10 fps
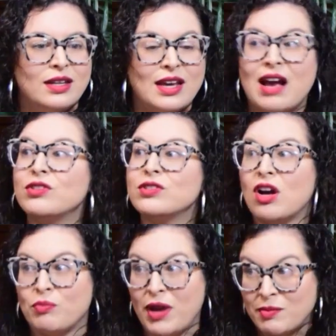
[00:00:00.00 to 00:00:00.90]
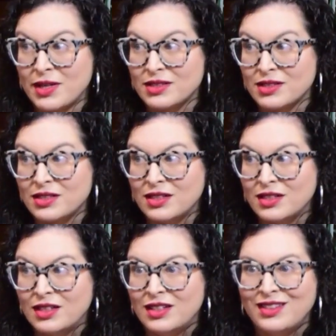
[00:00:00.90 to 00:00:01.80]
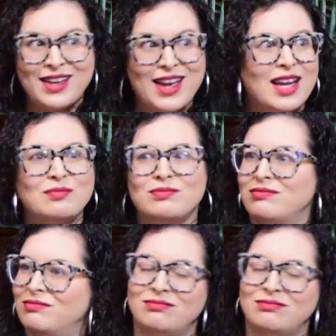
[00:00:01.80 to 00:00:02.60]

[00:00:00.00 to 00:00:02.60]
They have their down payment. Then,